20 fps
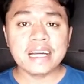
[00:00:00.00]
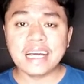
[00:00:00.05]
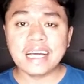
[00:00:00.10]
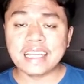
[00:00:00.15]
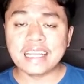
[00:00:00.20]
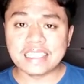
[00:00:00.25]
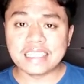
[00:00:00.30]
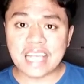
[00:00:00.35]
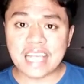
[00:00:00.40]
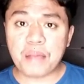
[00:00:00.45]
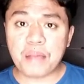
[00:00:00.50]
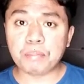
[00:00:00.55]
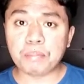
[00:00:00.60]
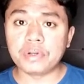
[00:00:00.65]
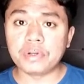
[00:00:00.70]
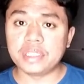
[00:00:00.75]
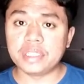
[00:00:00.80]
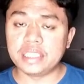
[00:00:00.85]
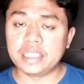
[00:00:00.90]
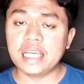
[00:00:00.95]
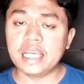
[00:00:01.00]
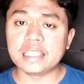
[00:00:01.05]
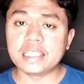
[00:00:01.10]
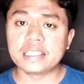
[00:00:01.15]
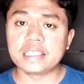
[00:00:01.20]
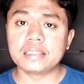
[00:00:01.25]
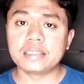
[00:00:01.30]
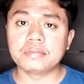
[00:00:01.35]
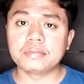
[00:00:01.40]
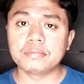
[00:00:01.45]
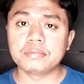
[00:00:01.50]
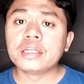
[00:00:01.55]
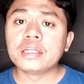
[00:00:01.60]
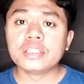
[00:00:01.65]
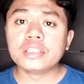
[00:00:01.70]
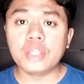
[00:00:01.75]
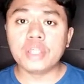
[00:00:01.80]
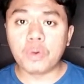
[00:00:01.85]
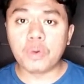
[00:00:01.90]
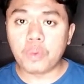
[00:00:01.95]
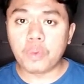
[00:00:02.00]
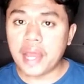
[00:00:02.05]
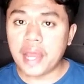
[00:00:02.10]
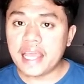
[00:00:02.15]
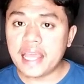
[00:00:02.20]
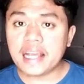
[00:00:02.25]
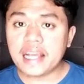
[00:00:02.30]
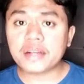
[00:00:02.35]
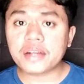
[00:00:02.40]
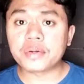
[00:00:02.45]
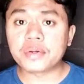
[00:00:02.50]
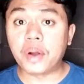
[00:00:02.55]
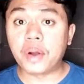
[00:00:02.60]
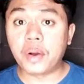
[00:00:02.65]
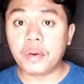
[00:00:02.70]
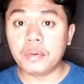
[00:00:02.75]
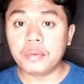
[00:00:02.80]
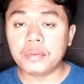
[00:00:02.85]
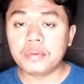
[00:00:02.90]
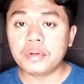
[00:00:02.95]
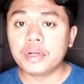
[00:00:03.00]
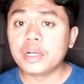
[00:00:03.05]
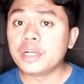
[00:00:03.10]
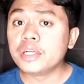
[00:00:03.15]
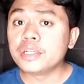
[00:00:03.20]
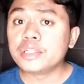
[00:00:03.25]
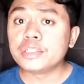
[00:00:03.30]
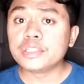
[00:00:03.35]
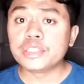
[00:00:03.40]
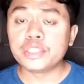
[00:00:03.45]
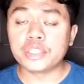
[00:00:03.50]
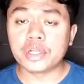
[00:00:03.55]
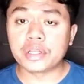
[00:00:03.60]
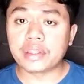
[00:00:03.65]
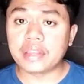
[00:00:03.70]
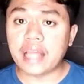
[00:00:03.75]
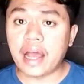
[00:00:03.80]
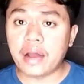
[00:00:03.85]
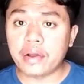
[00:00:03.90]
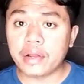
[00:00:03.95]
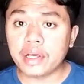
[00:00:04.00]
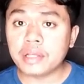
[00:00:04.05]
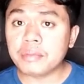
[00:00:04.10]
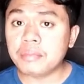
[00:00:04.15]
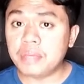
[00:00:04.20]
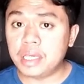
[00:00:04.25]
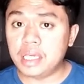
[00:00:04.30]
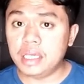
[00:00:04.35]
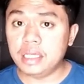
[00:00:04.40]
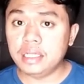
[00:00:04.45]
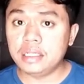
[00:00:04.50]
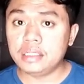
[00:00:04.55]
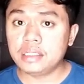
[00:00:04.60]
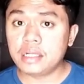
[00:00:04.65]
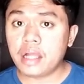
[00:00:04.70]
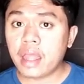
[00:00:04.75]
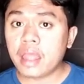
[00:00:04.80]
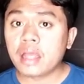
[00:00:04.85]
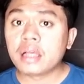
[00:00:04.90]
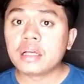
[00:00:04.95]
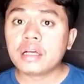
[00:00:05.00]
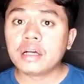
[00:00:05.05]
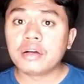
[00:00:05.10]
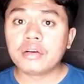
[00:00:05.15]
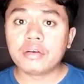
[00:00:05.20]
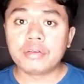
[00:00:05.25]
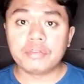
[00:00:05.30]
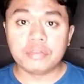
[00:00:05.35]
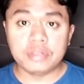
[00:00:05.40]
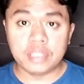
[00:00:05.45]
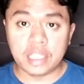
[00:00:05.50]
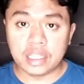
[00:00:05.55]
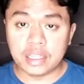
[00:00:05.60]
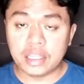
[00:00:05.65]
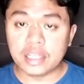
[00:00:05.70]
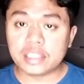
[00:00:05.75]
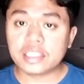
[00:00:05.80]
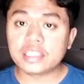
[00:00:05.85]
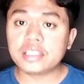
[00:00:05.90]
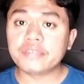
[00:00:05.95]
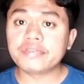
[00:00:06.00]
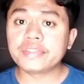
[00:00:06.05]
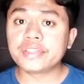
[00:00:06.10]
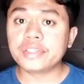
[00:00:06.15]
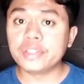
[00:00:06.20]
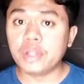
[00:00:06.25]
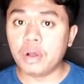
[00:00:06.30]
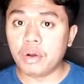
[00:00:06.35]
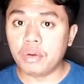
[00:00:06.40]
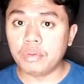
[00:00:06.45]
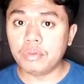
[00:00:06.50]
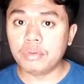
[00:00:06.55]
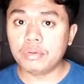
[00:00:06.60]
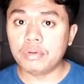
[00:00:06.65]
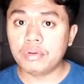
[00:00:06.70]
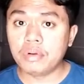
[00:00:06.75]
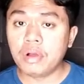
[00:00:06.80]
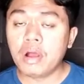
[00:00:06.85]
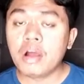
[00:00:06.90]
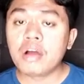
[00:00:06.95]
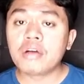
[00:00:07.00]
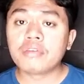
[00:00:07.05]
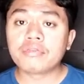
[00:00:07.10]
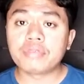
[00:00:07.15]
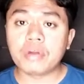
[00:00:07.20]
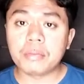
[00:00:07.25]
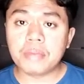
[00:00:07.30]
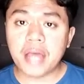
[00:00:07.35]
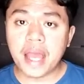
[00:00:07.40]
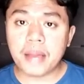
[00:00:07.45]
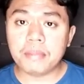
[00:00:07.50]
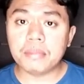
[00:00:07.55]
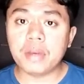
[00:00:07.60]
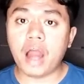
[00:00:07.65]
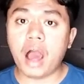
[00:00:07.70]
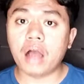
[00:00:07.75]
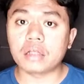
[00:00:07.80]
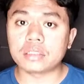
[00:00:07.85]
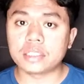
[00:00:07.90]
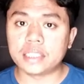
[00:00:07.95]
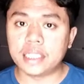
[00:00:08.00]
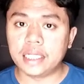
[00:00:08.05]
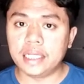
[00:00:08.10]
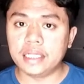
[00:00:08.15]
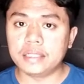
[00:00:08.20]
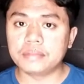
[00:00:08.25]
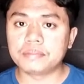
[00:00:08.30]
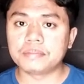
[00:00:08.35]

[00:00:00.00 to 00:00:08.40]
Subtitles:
An example is this: the way a crow shook down on me the dust of snow from hemlock tree.